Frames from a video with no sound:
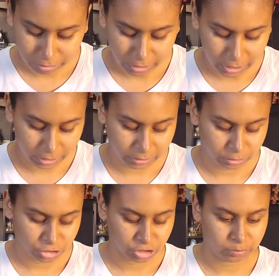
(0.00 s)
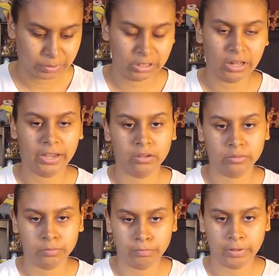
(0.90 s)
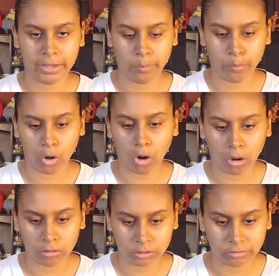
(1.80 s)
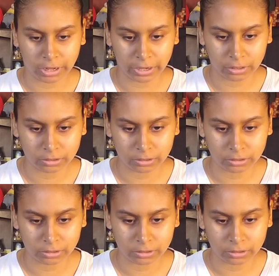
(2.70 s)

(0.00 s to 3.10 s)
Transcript: that, it should be like a ball of like